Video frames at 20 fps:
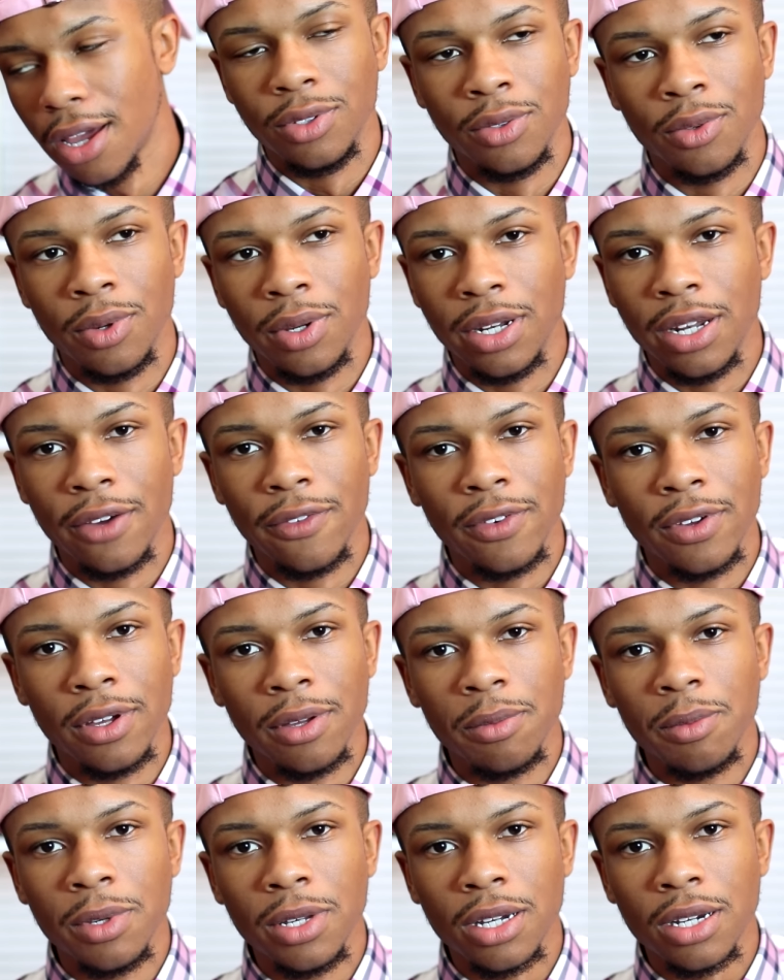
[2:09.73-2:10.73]
You ain't never
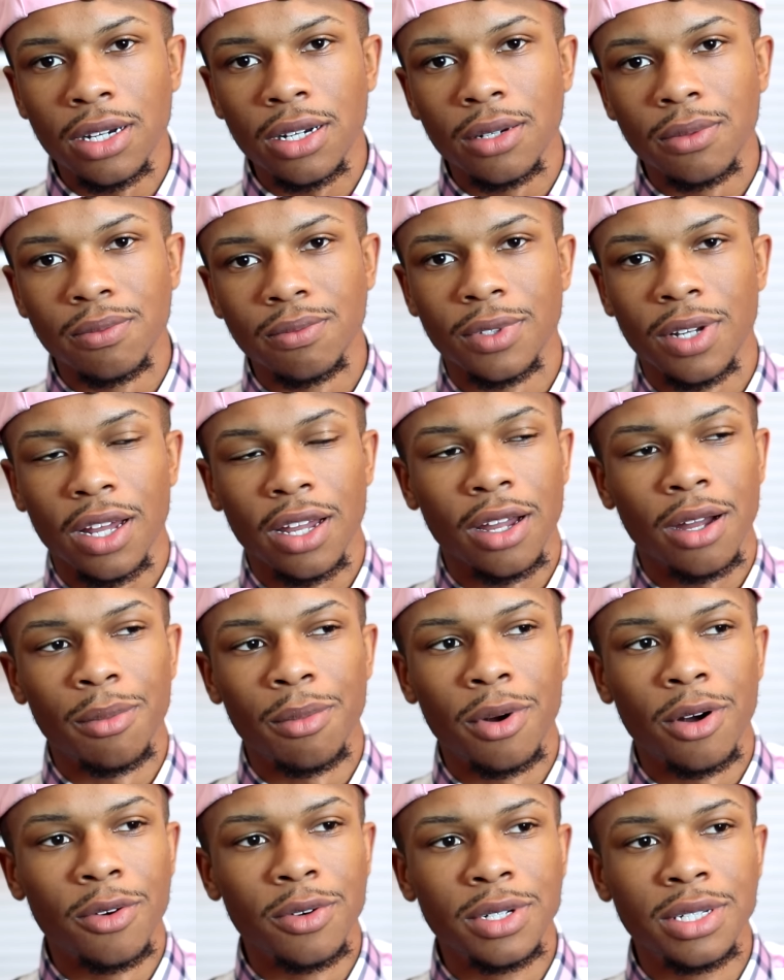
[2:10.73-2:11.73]
hit me up. Like I'm
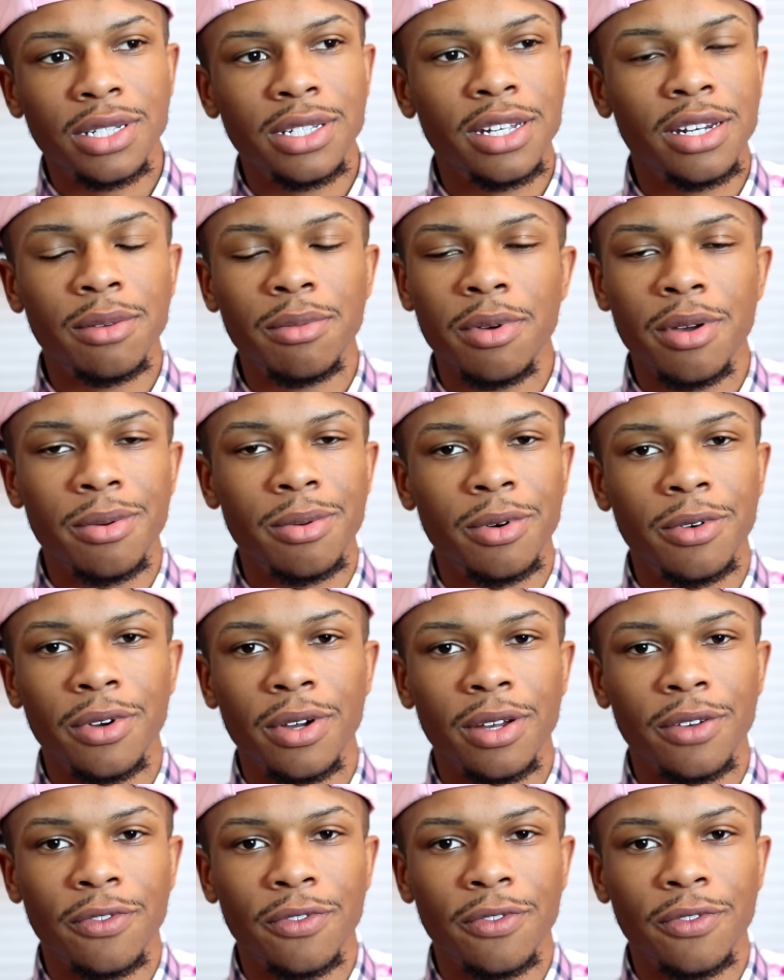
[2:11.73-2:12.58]
always needing people